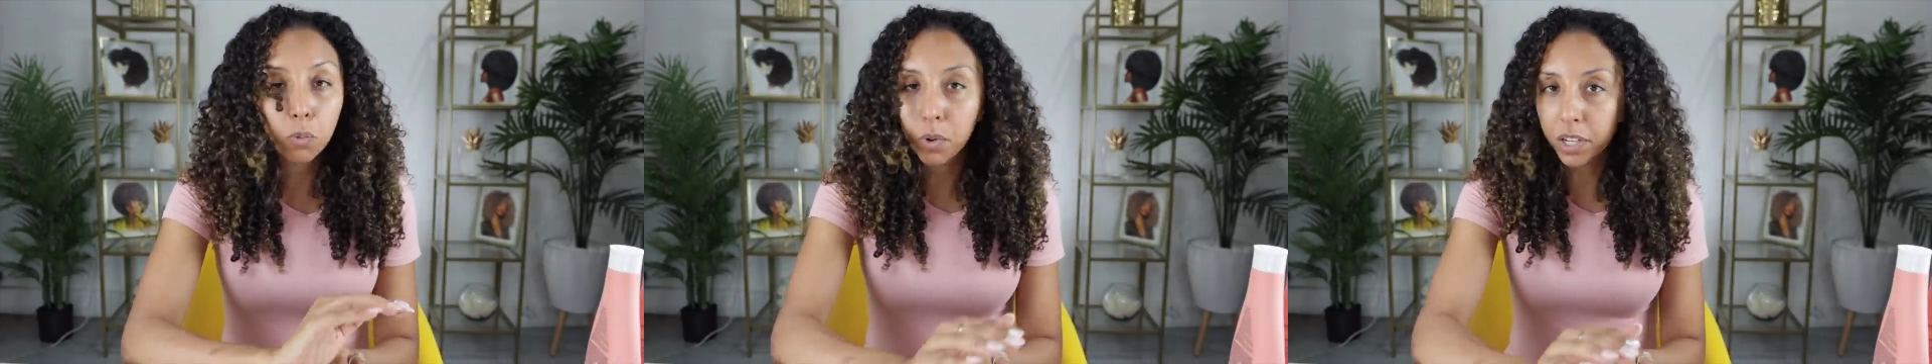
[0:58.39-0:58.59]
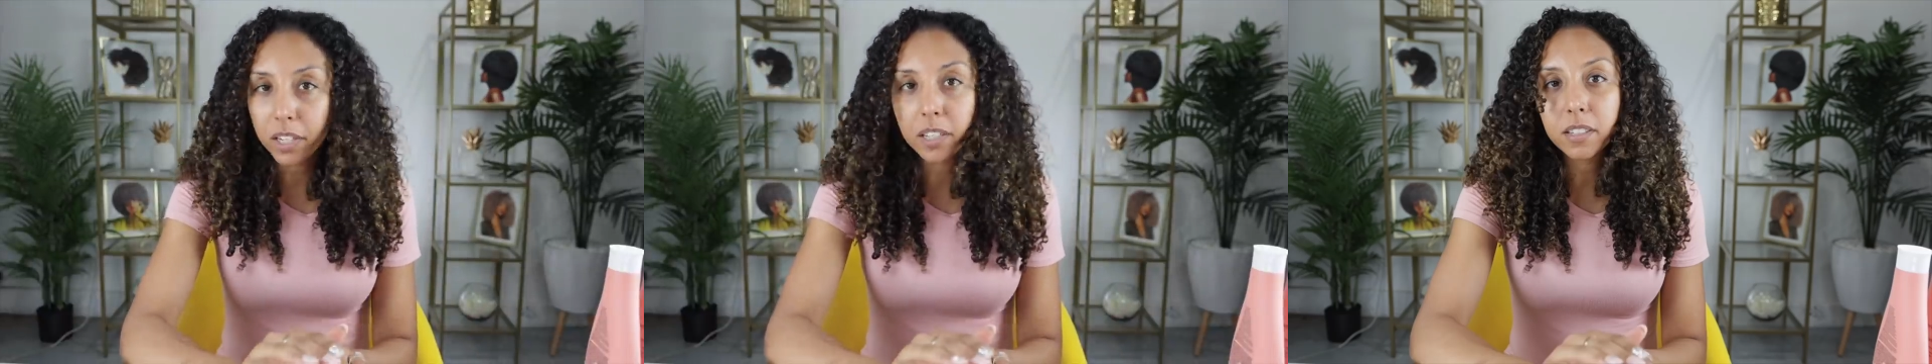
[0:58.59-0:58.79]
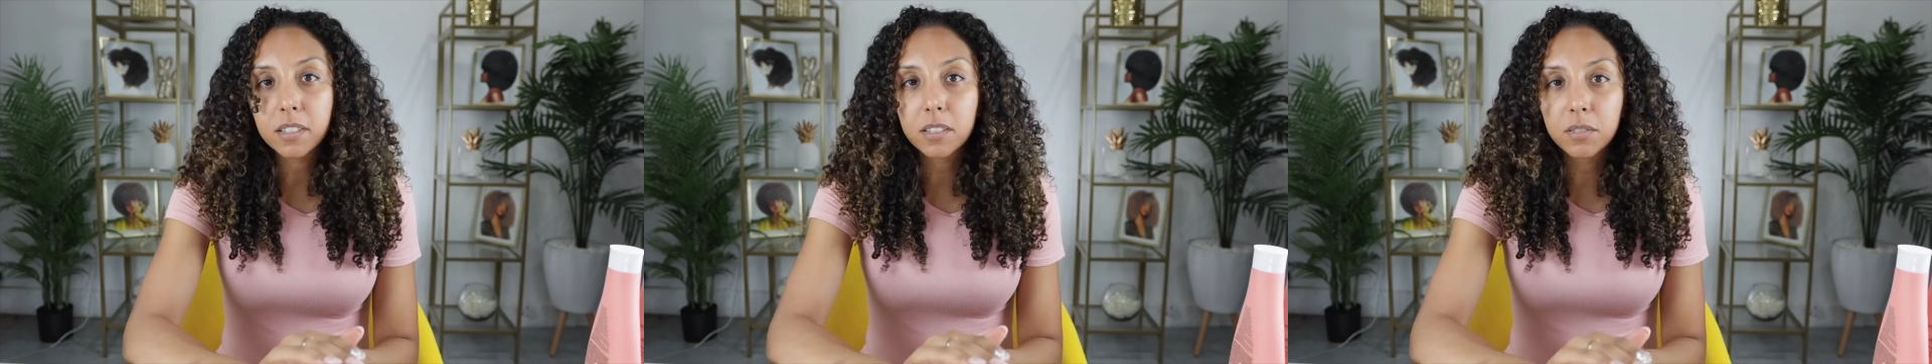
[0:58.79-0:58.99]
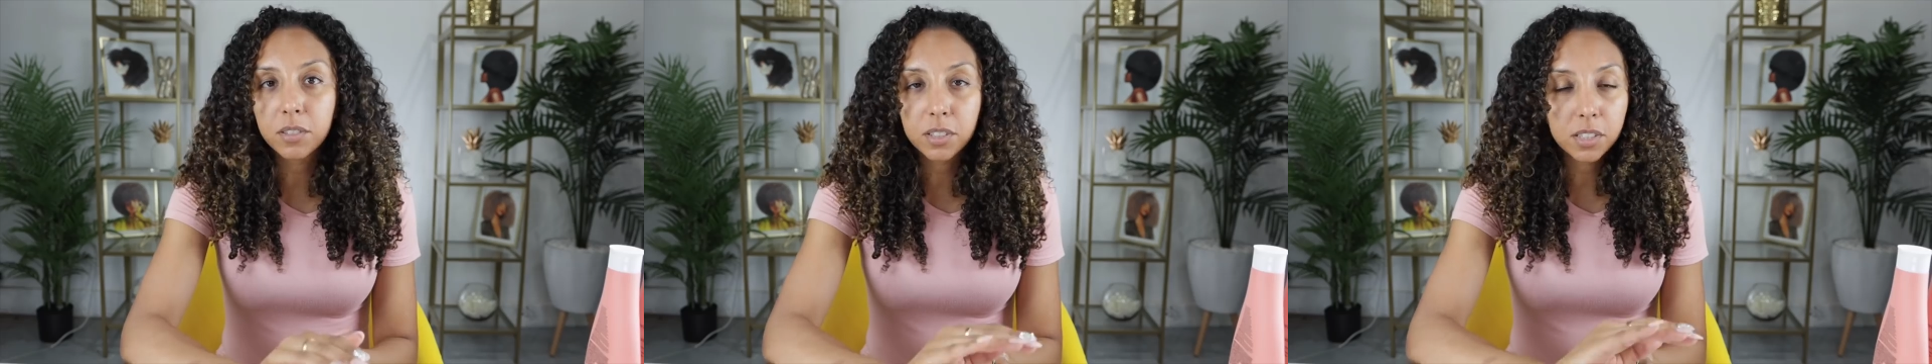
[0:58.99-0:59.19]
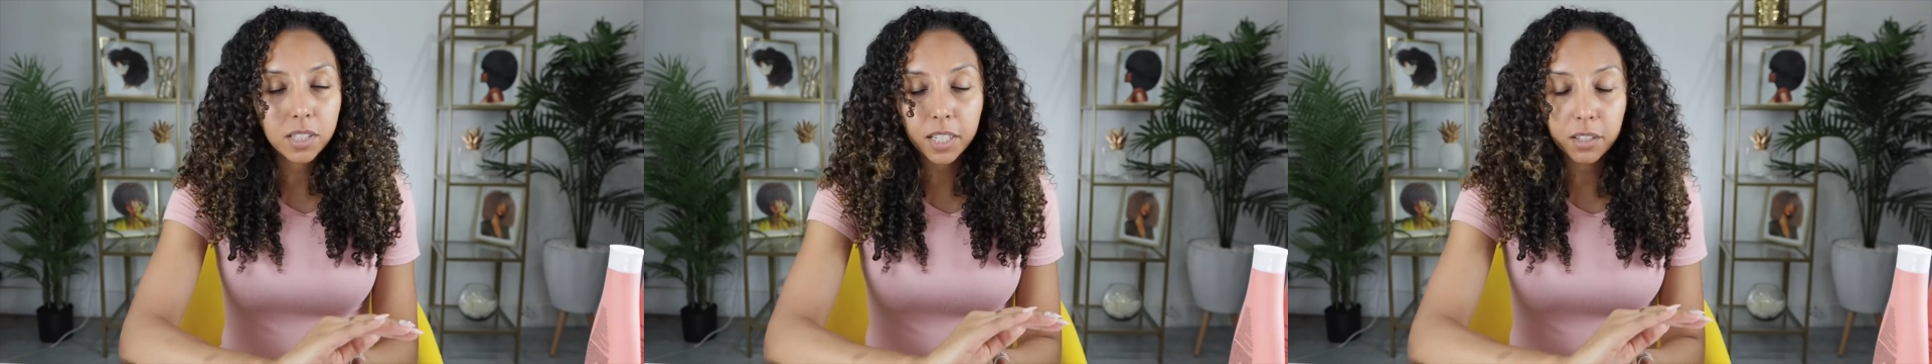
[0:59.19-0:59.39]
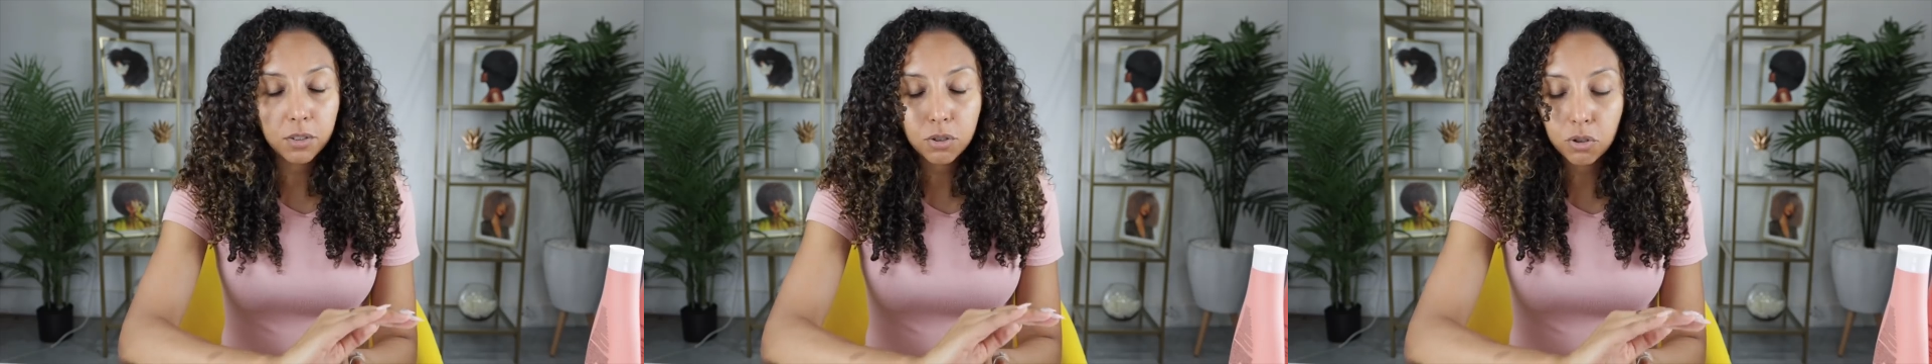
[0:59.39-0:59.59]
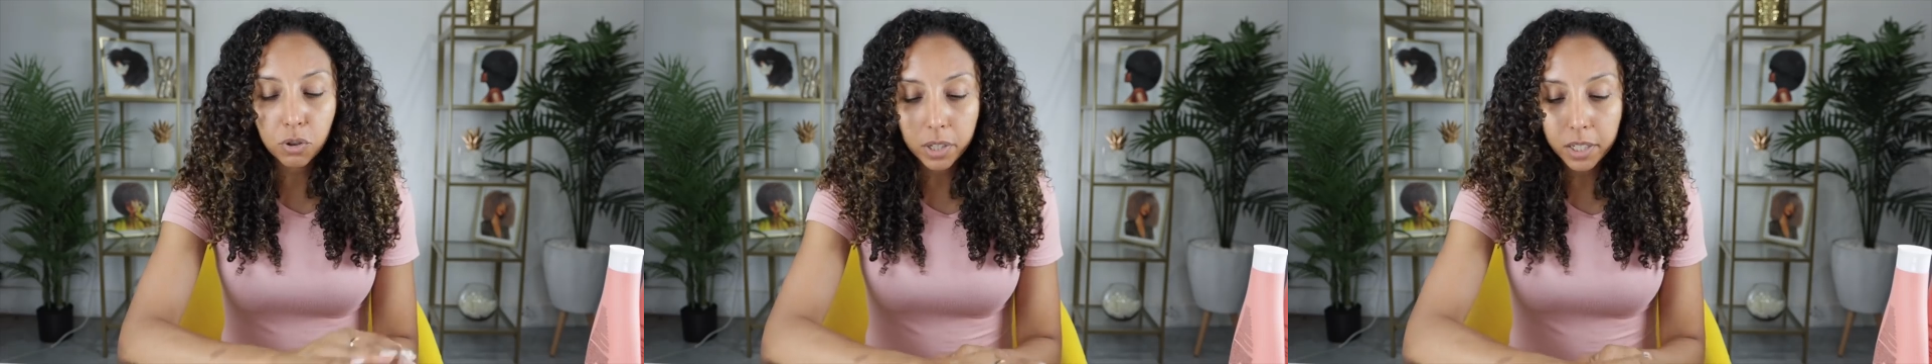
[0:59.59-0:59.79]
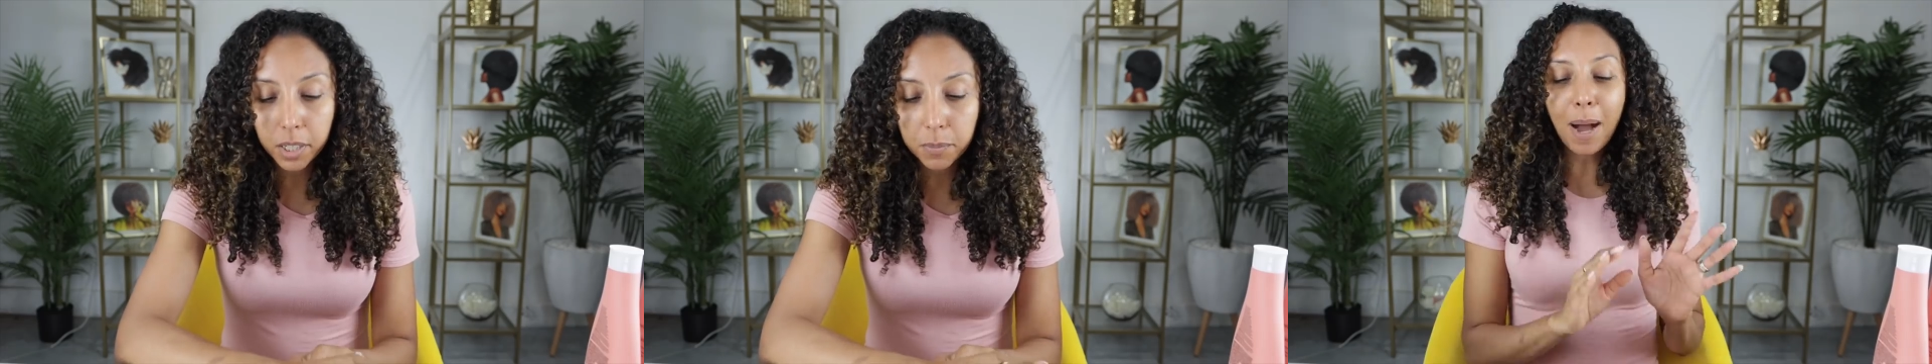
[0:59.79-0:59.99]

what it is, just like straight up.